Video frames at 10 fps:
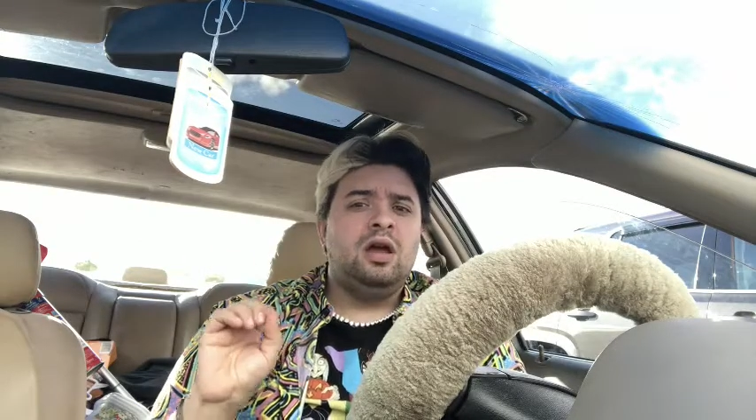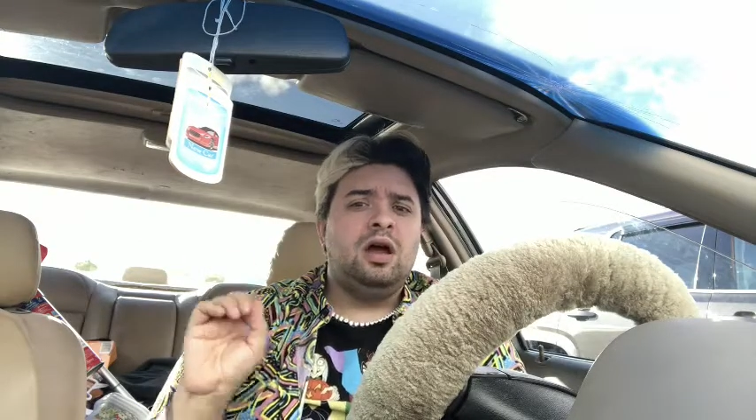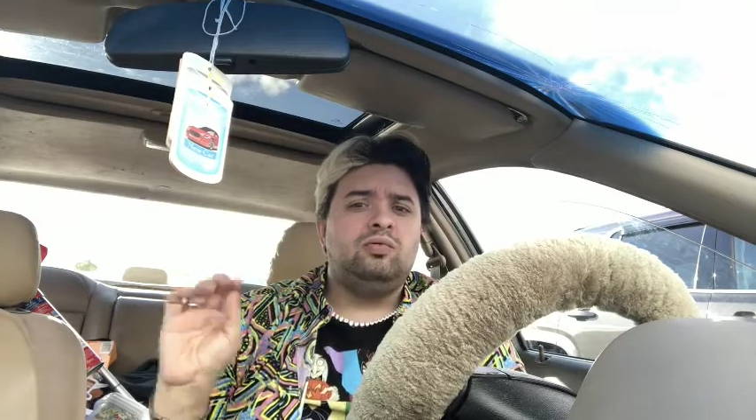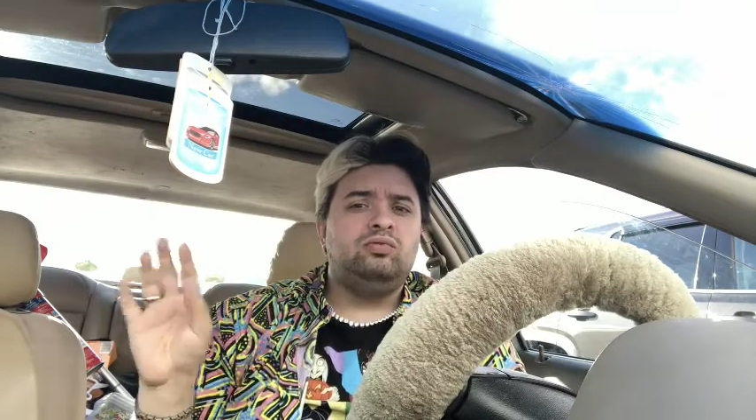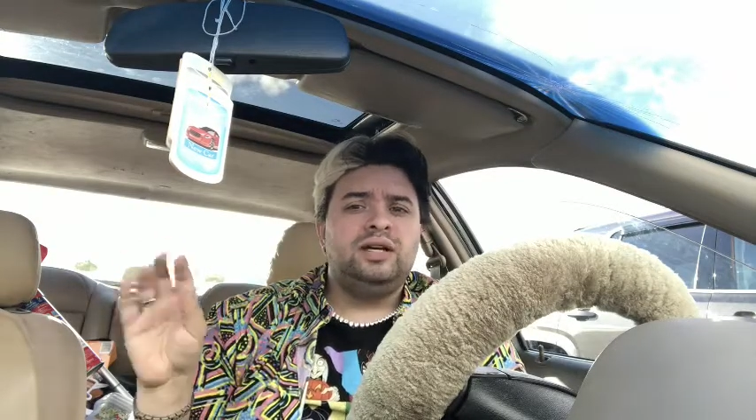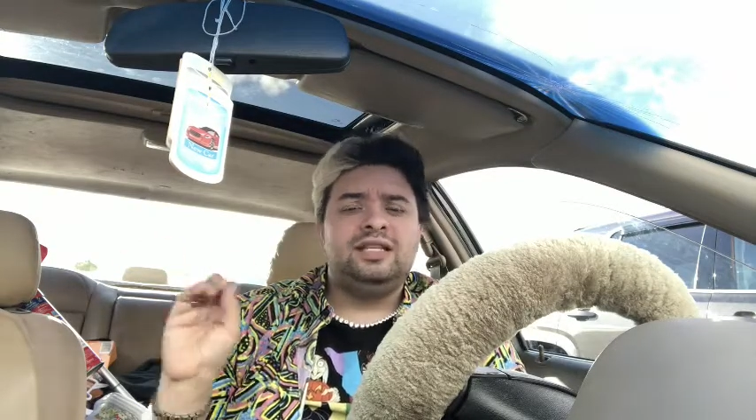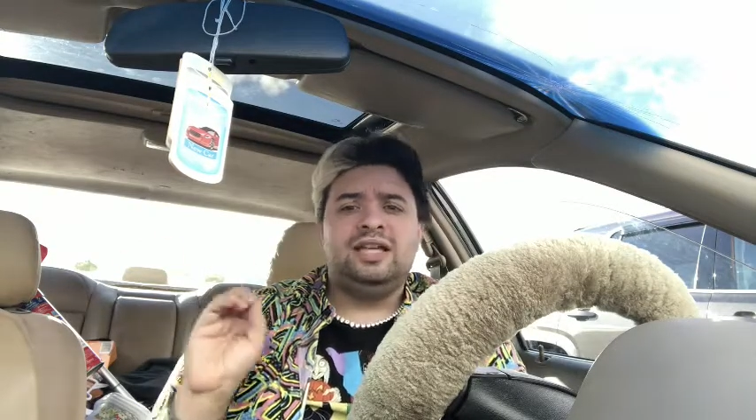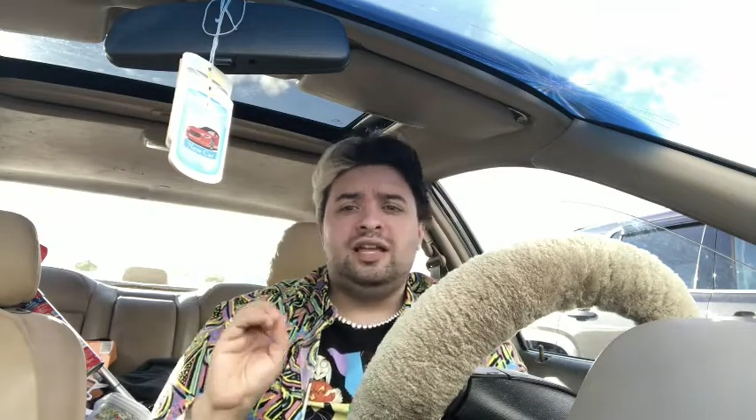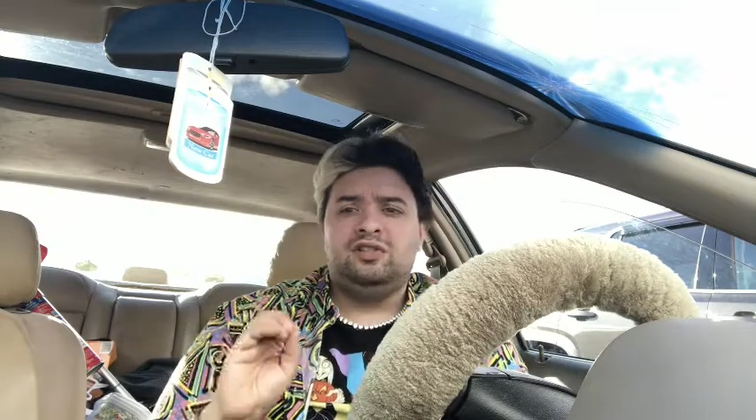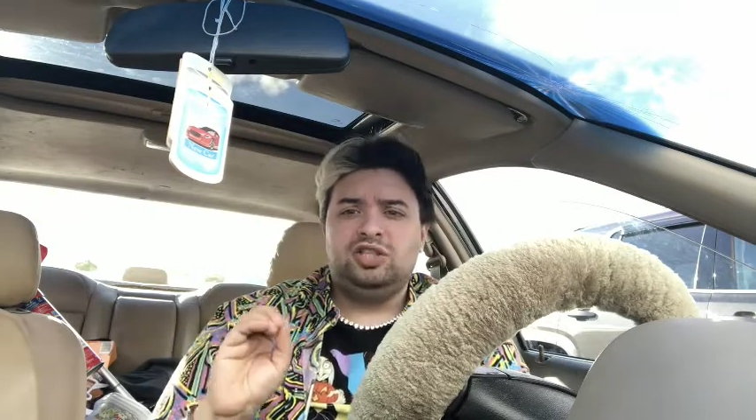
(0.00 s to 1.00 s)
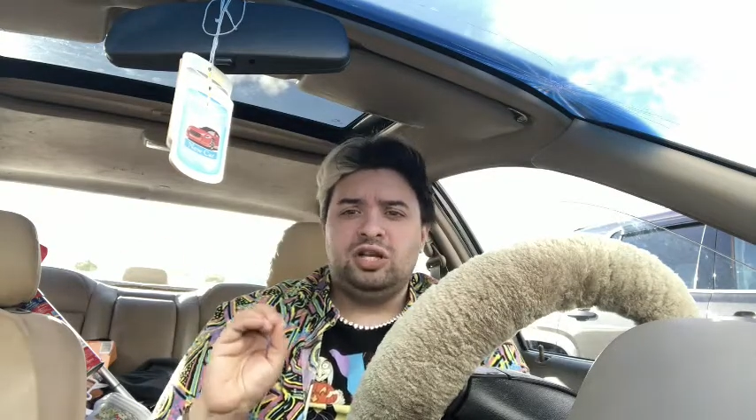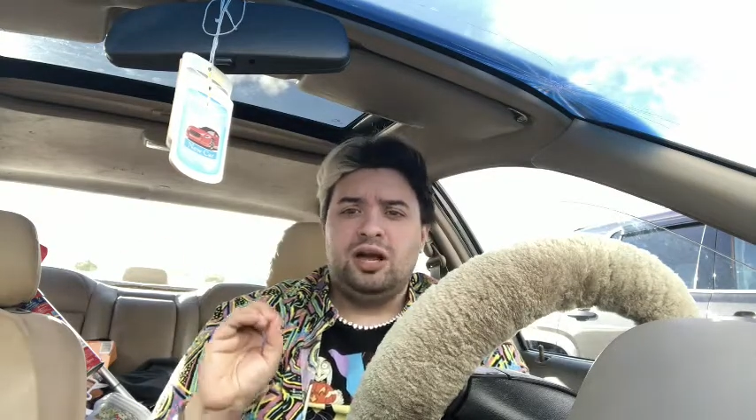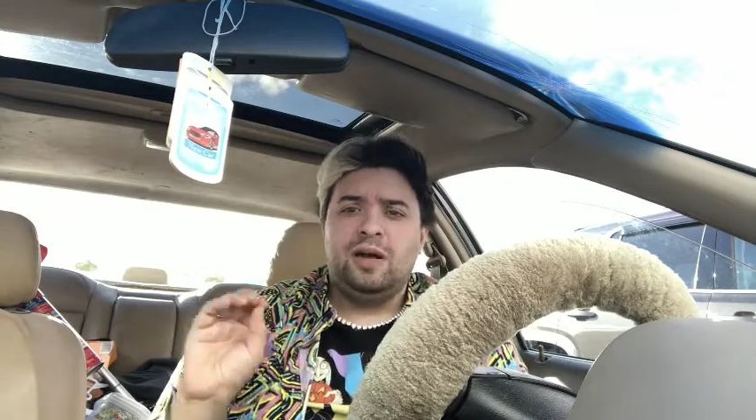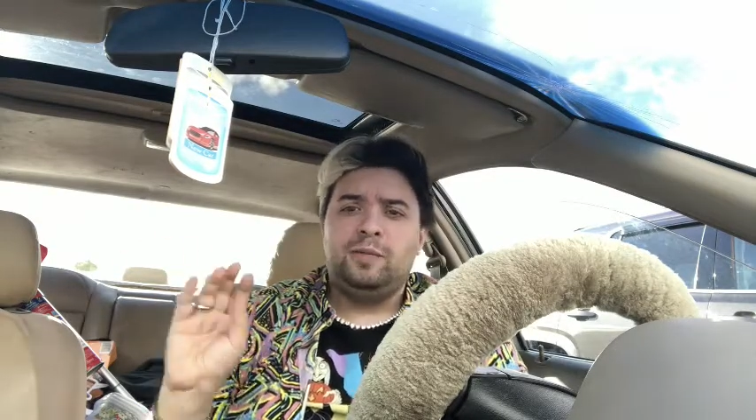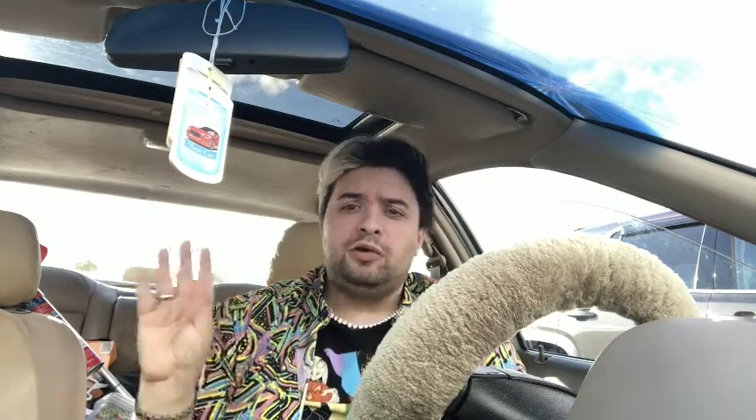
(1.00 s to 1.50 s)
a retail
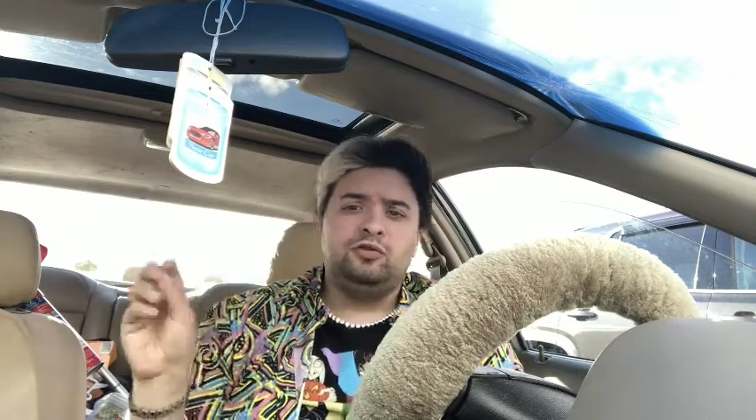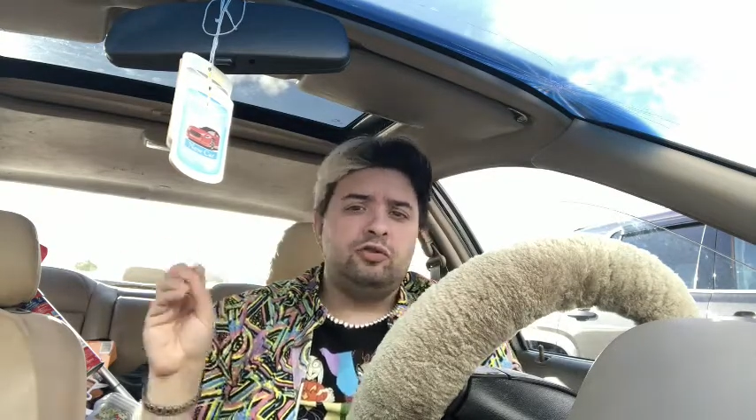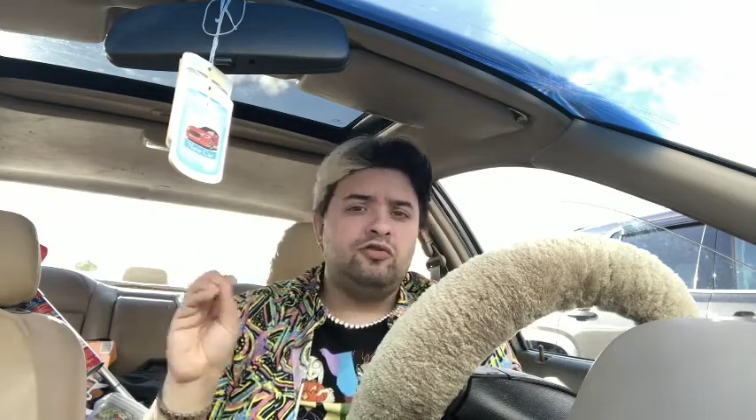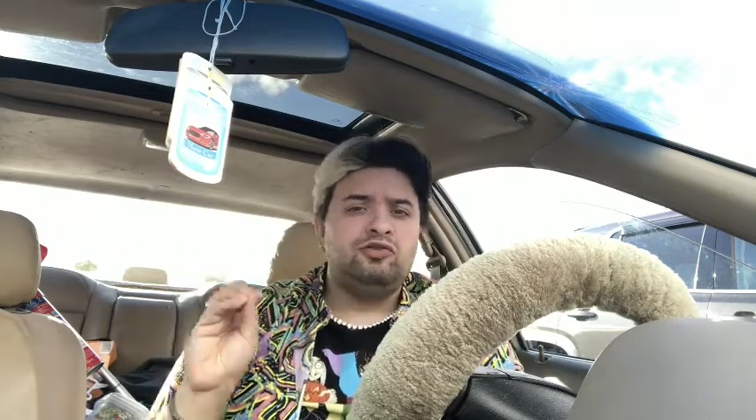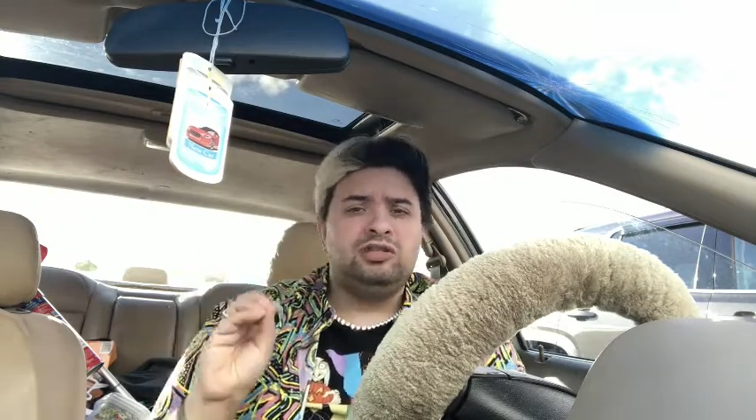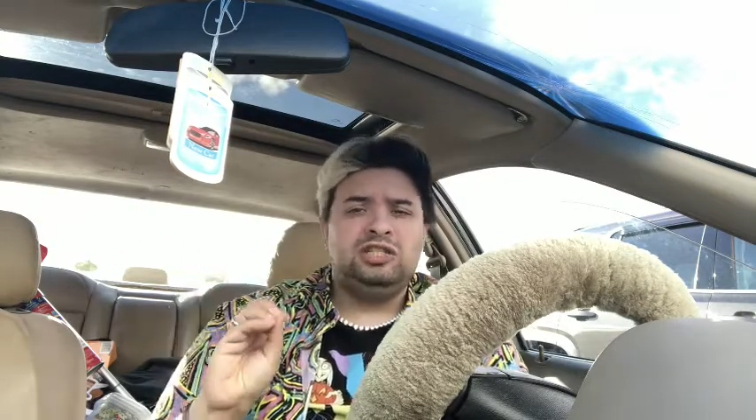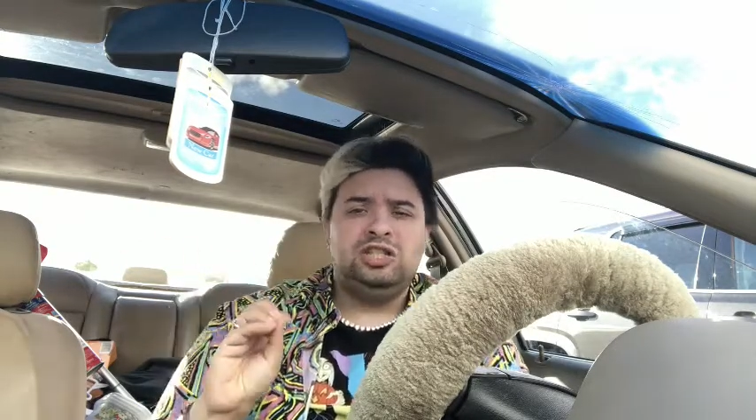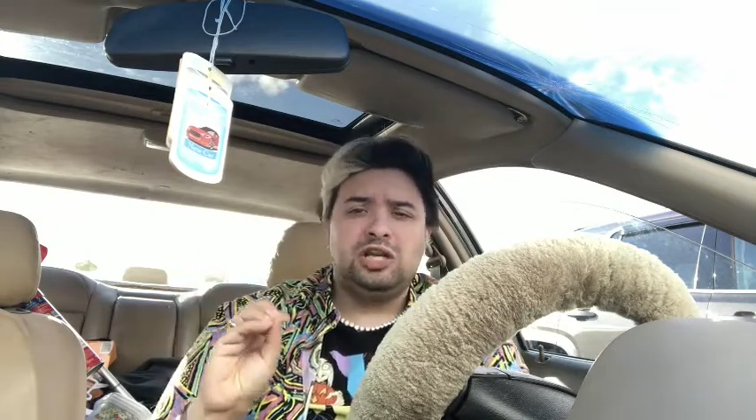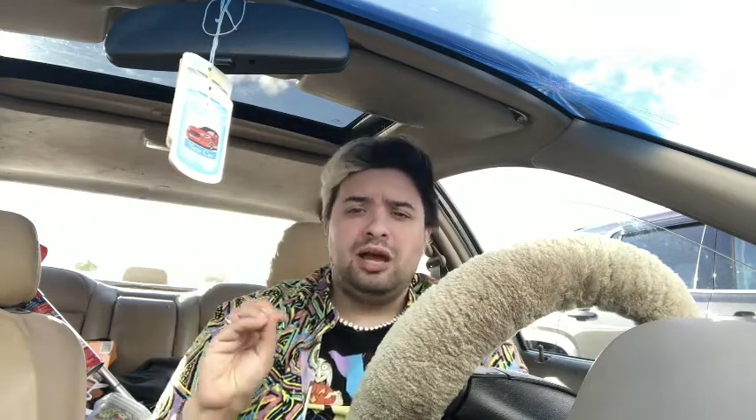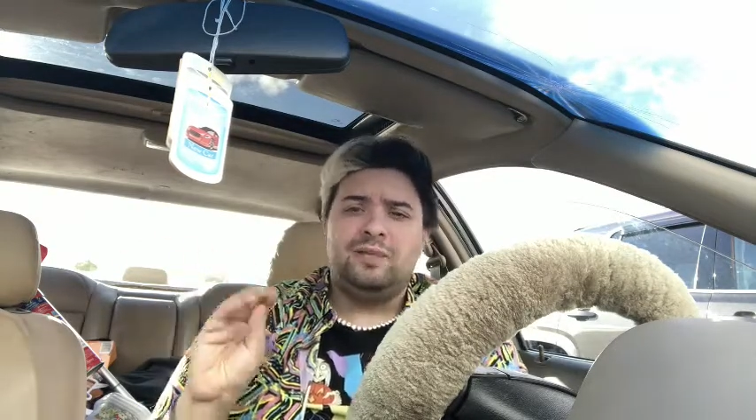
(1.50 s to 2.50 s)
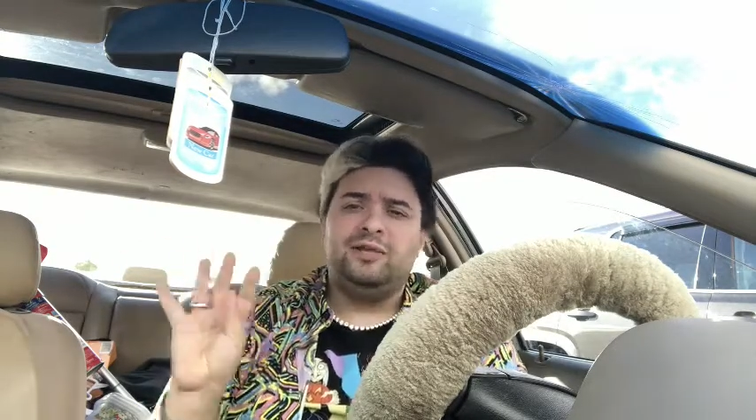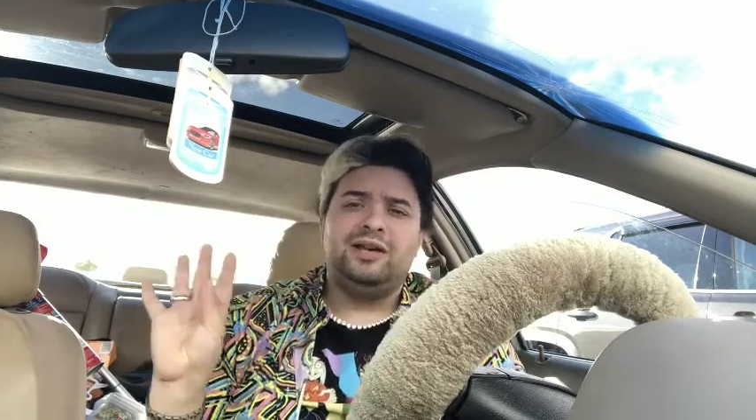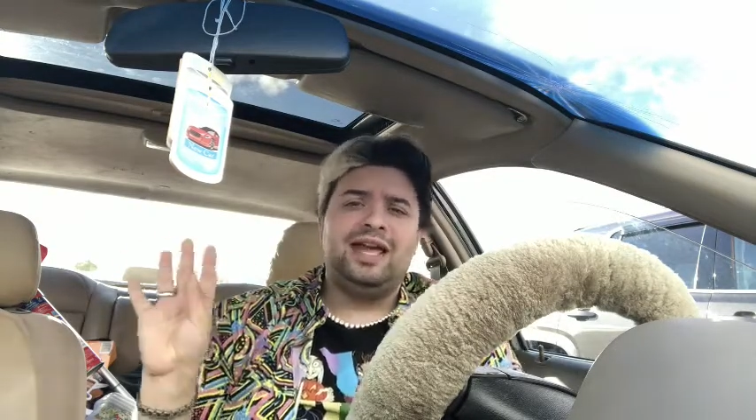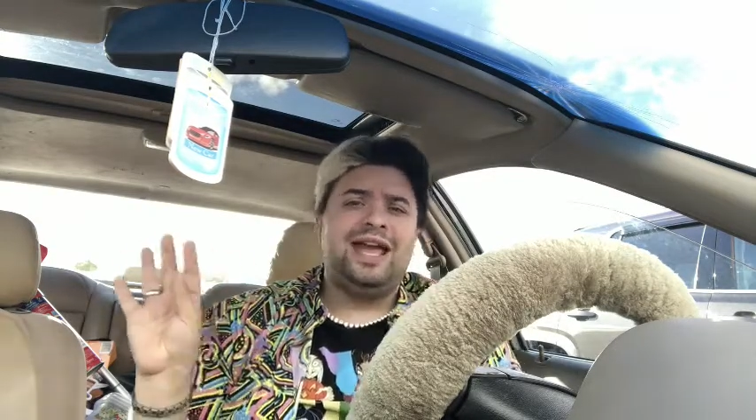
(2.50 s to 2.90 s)
job, a grocery job, or